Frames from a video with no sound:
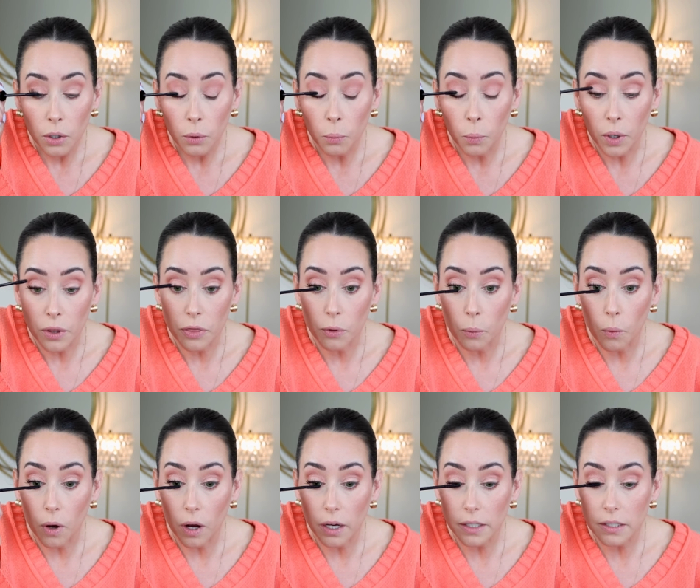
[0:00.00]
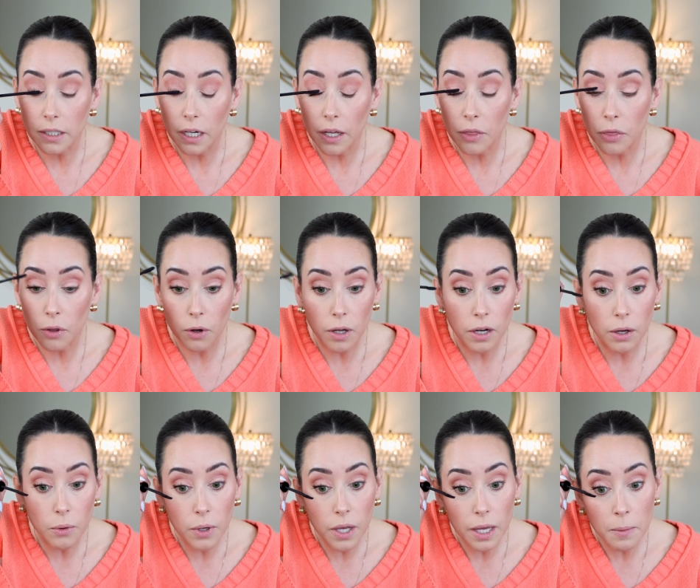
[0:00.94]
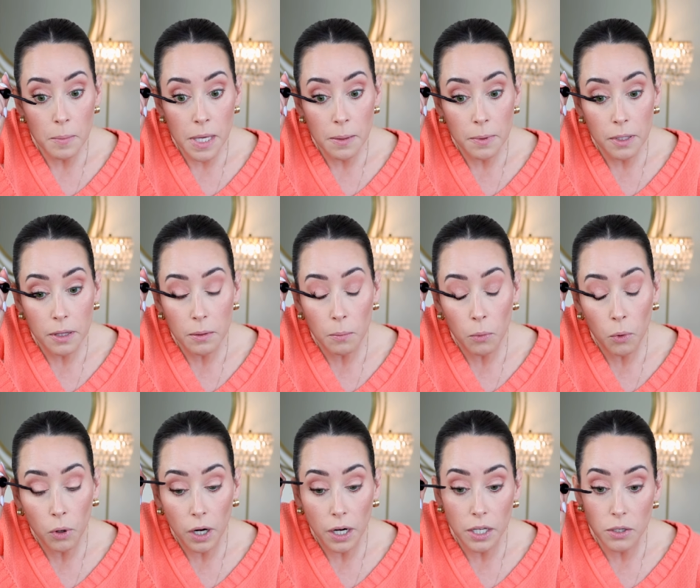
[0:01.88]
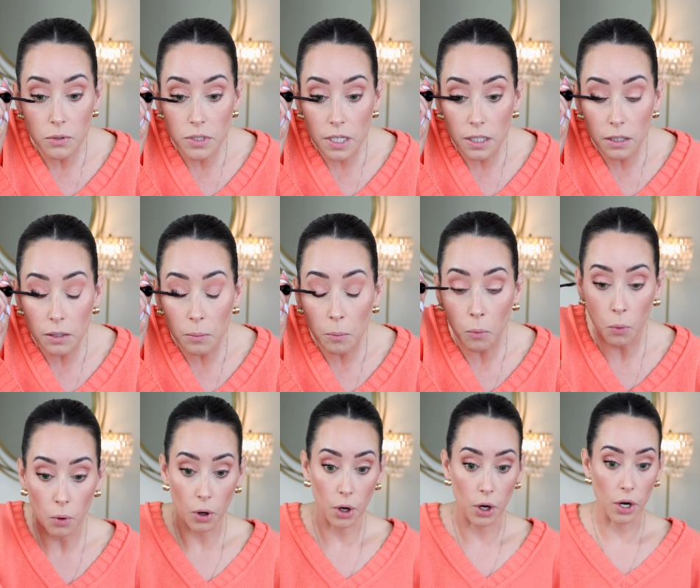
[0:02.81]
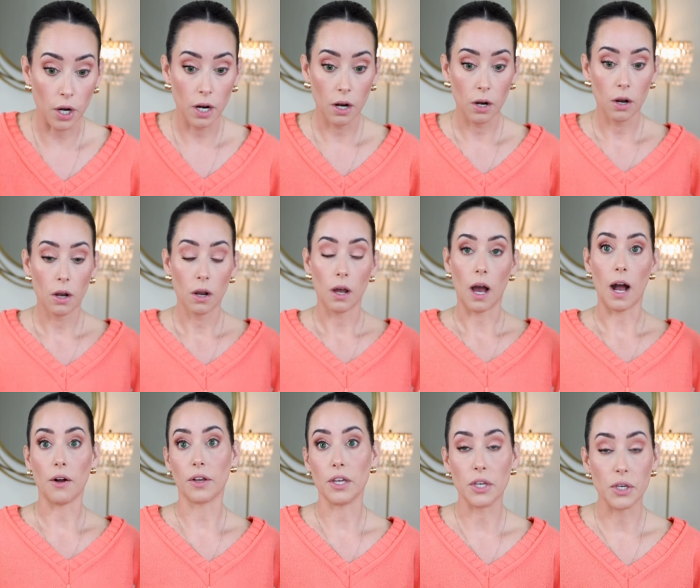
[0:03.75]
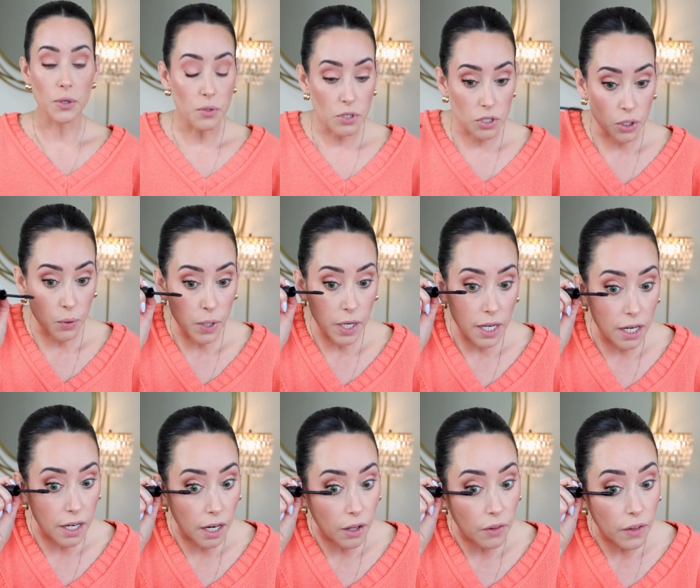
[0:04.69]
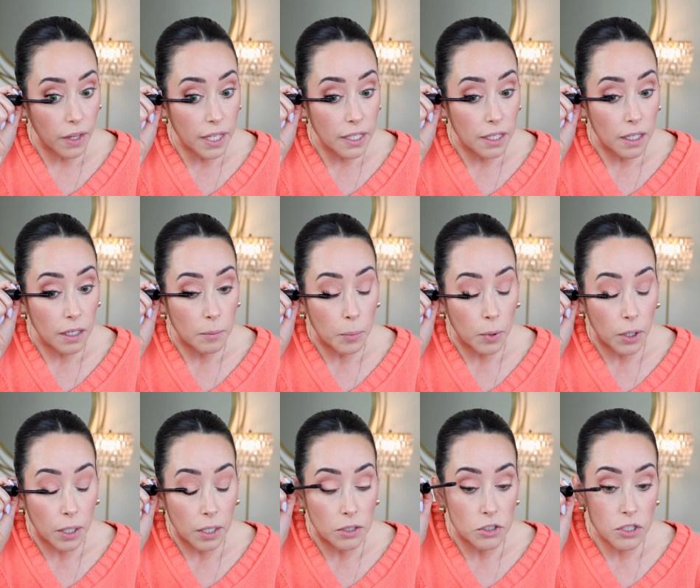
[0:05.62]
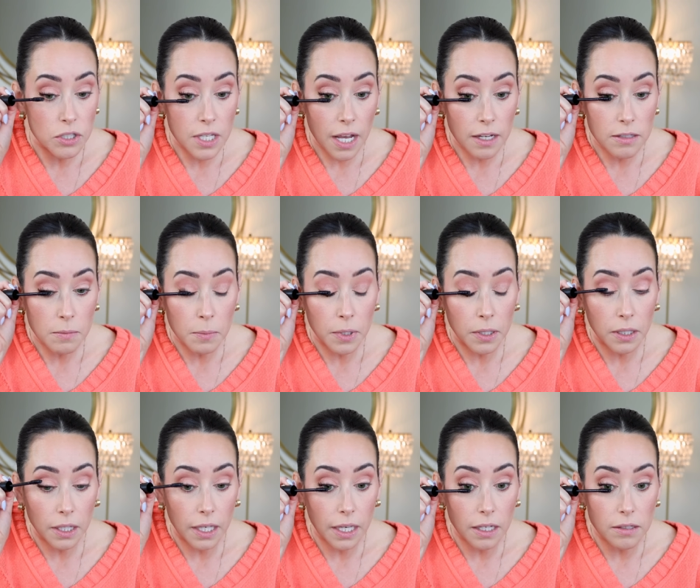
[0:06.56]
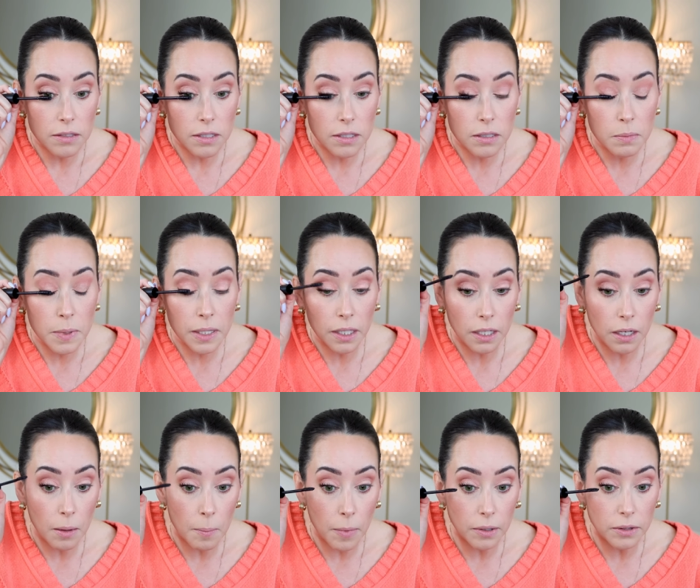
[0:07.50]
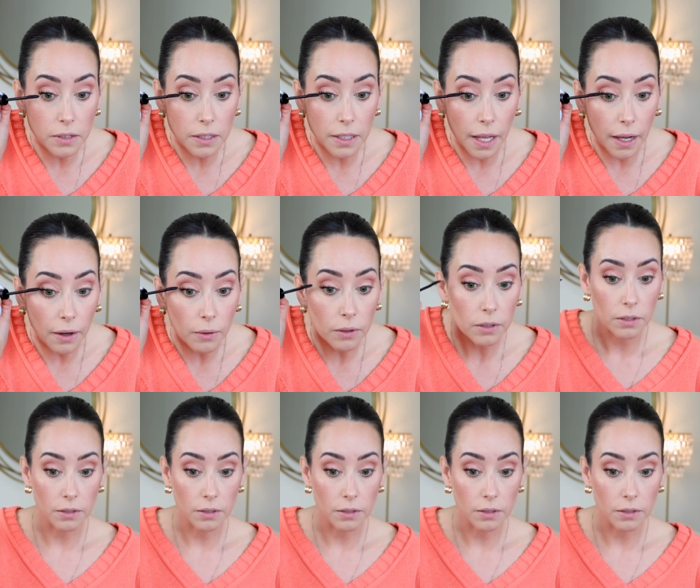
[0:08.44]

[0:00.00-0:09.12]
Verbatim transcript: with the wand. And I thought, okay, maybe the more I use it, the more I'll get used to it and I'll like it, but it just hasn't been the case. It's been like a month now.